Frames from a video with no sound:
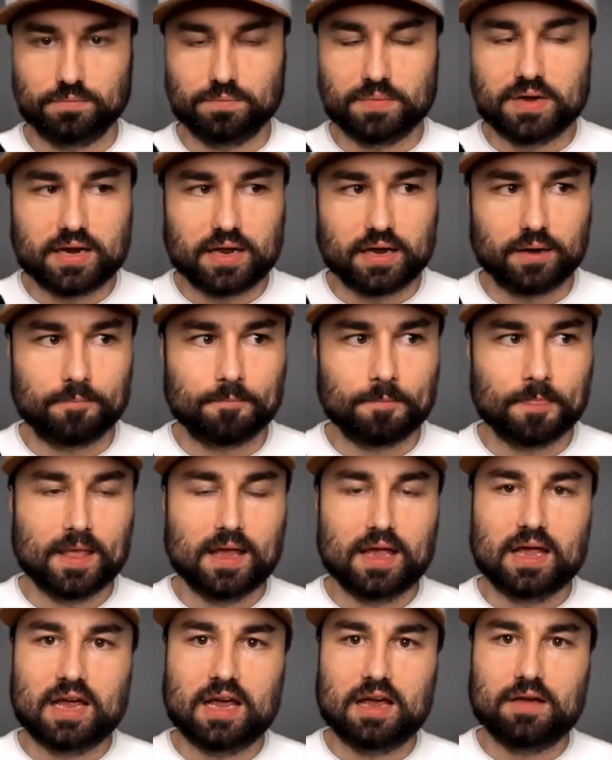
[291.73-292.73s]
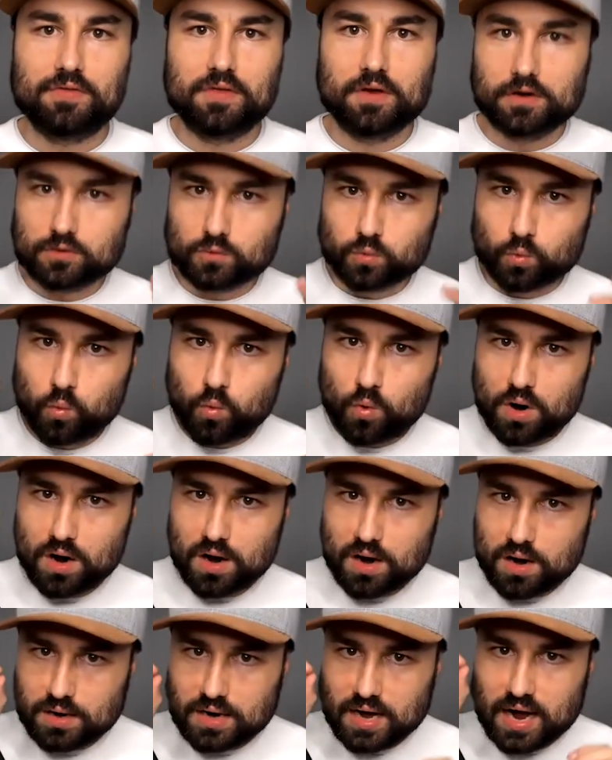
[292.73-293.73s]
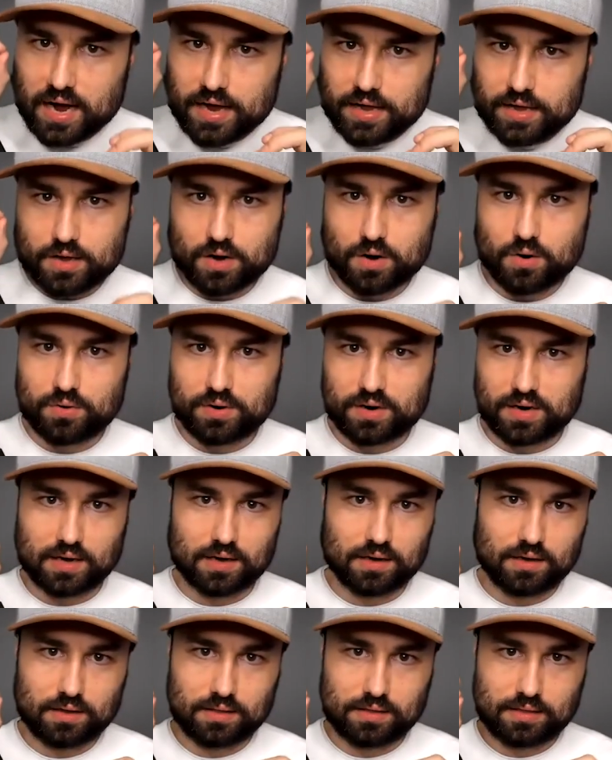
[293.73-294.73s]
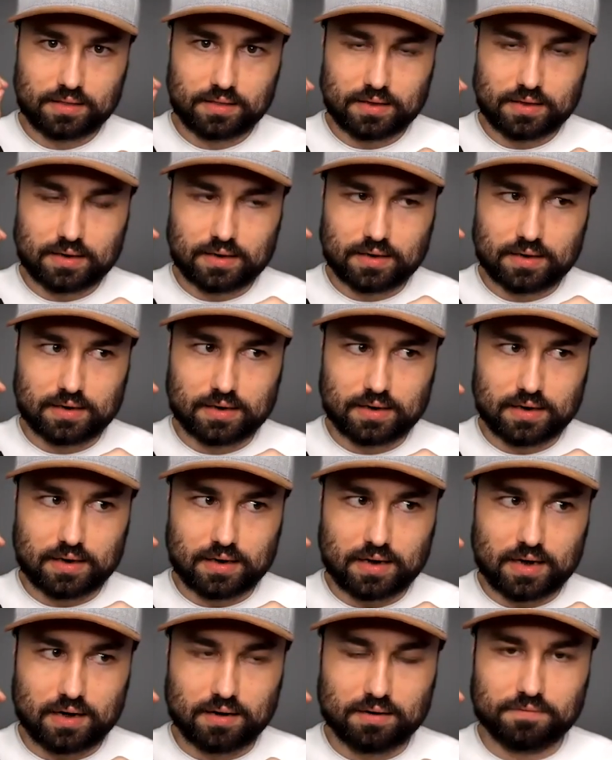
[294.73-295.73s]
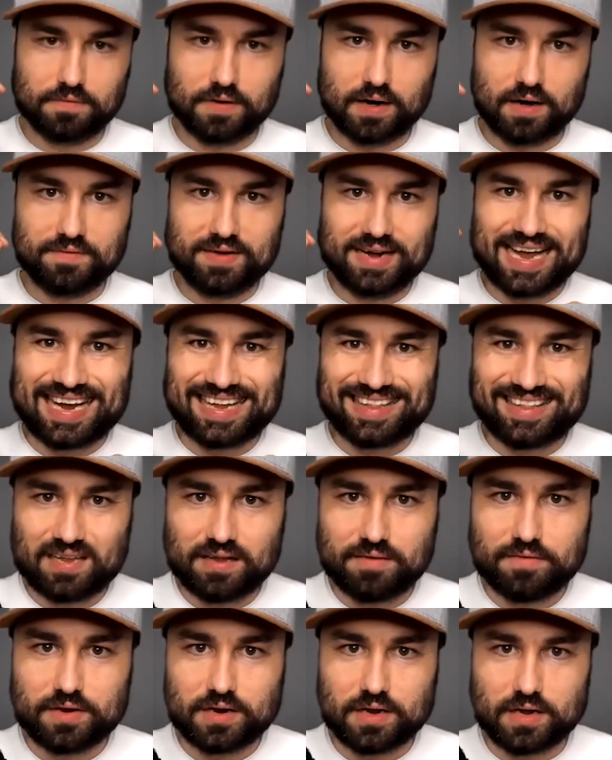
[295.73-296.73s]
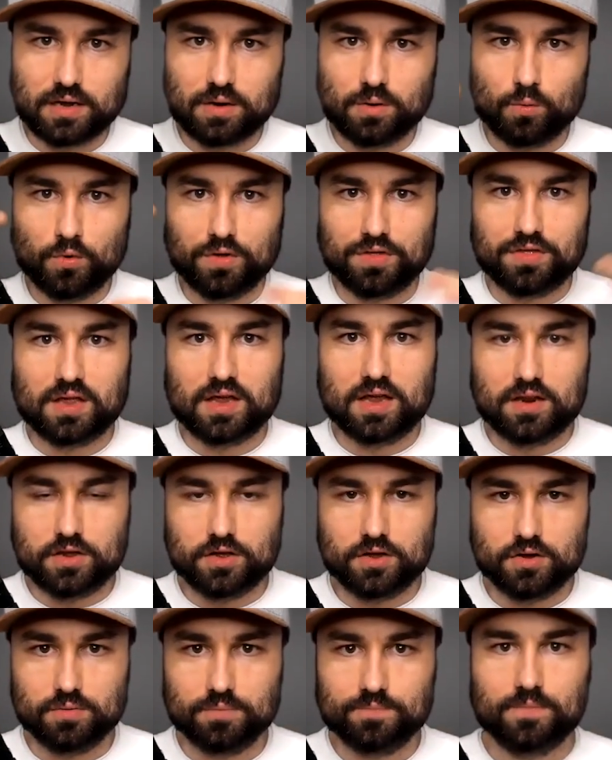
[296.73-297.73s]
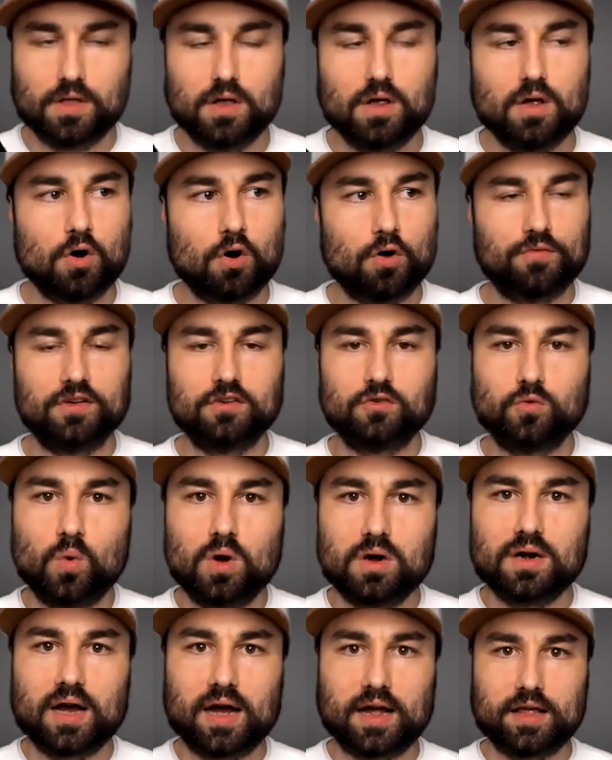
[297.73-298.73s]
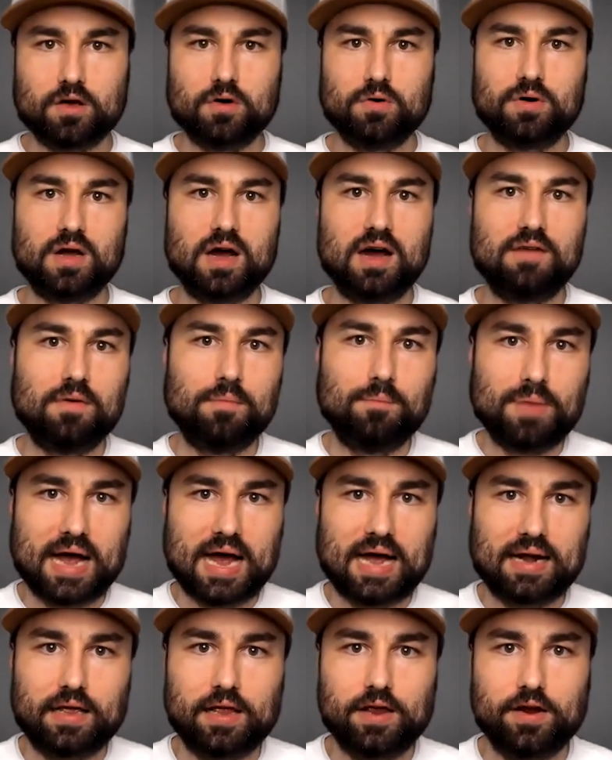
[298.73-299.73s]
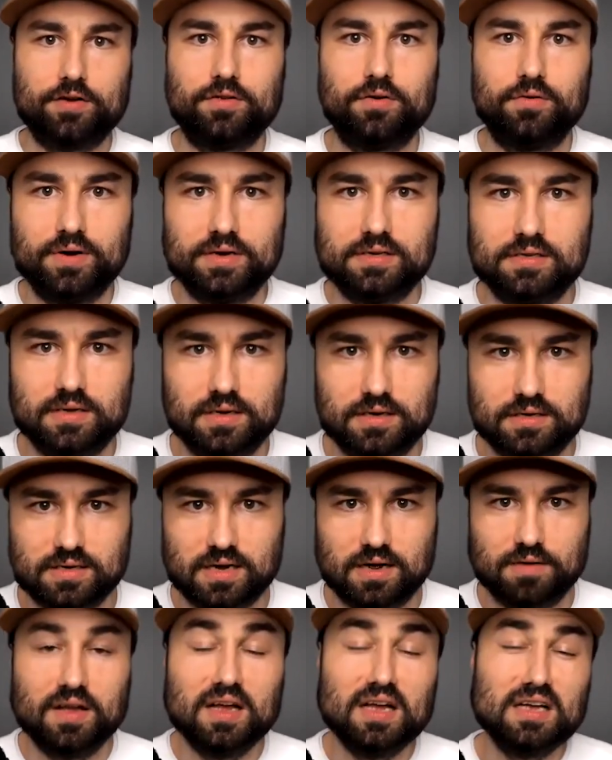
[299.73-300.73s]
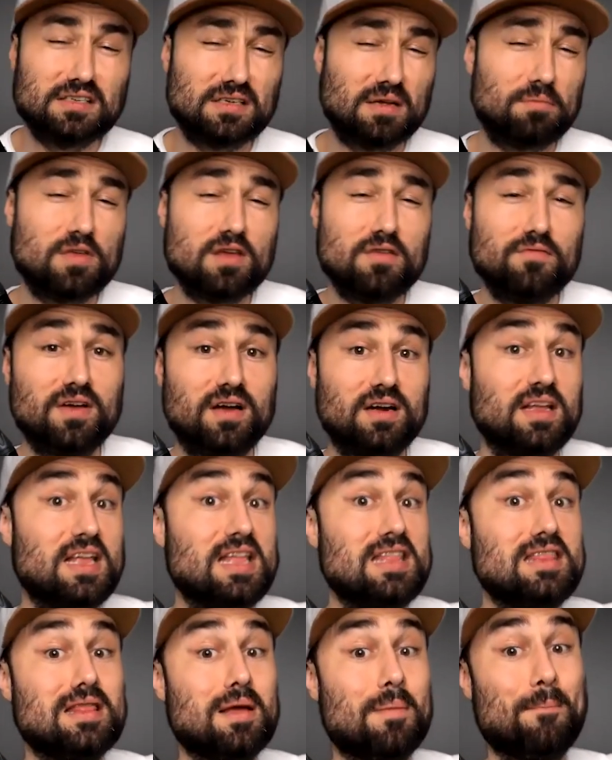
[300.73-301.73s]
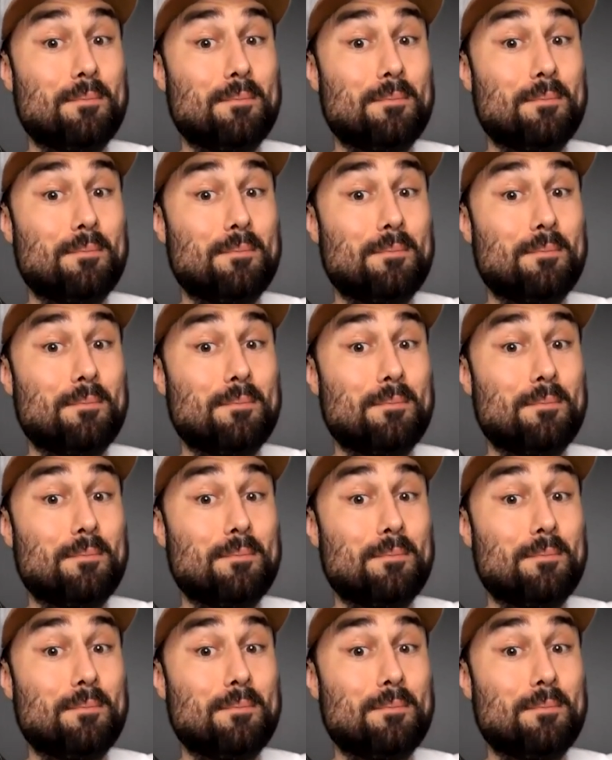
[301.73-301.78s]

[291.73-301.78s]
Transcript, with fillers: Meaning, if there's one iota uh, uh, of, of negativity within you, or if there's one iota of a bad characteristics of something you've done in the